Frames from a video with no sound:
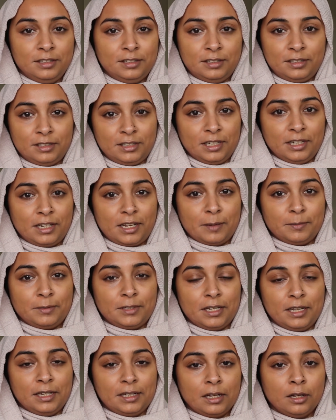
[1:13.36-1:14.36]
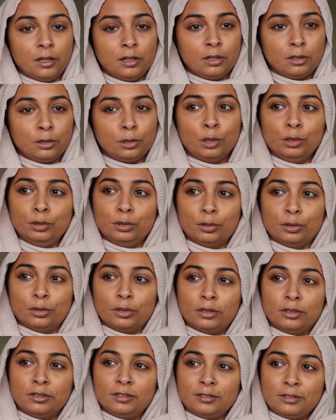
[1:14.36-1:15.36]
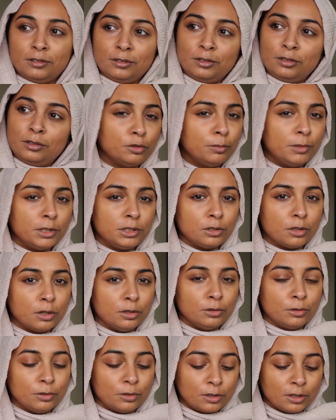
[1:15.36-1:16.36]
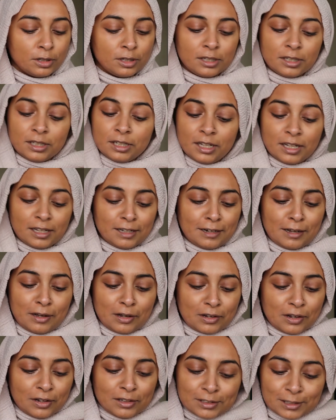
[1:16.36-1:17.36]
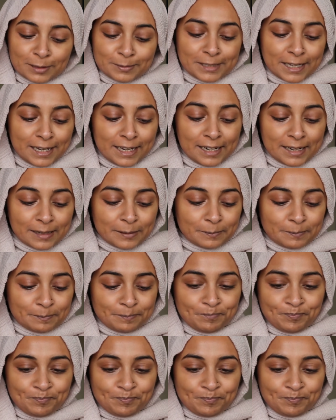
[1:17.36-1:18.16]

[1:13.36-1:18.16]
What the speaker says: Sid kept saying contour, too much contour. Now I can't stop saying it.